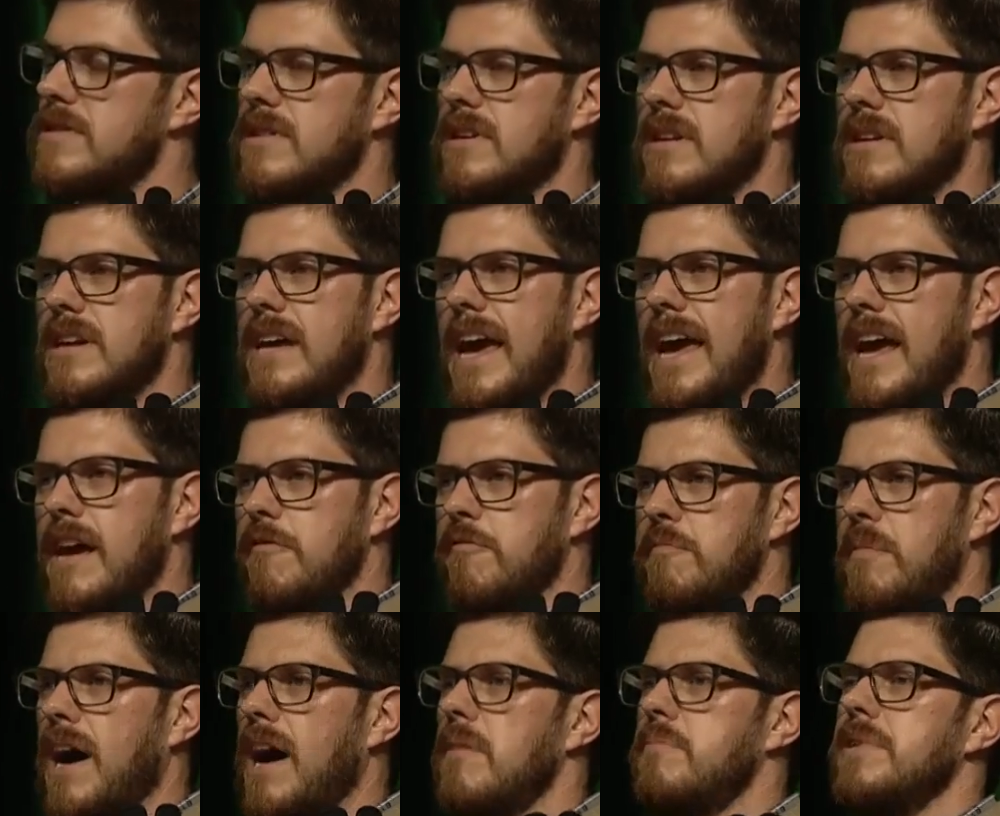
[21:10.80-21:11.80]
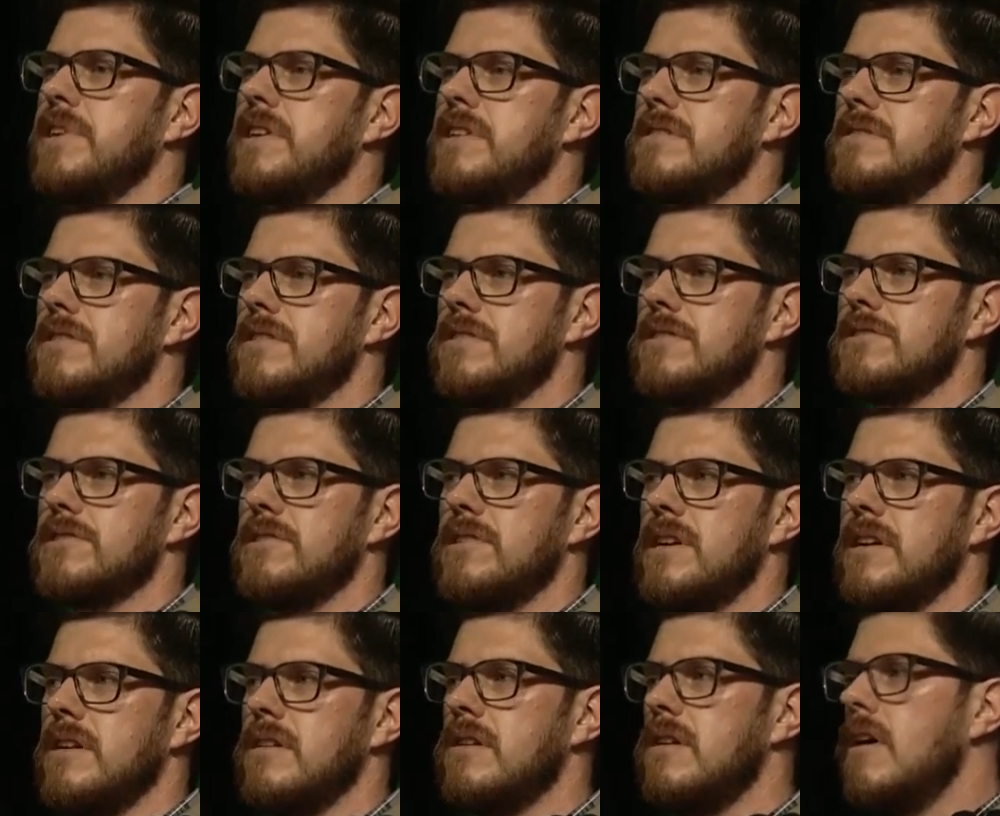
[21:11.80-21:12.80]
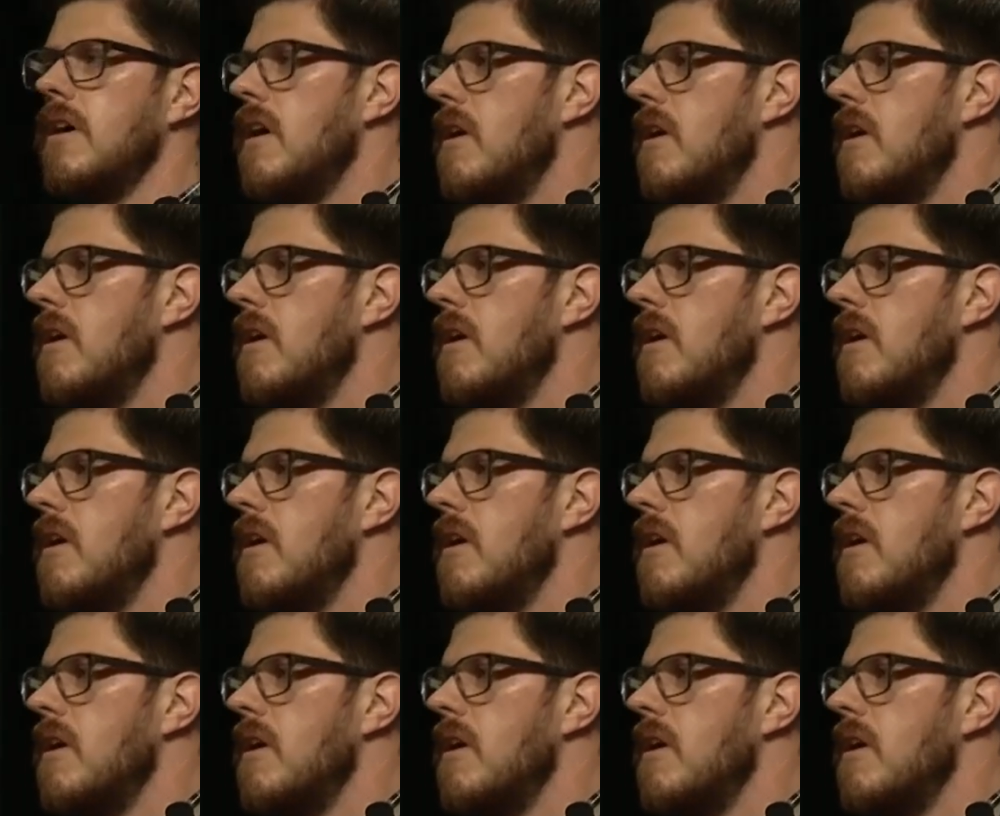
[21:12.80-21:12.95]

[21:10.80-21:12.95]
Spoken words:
as concave, popping into the screen.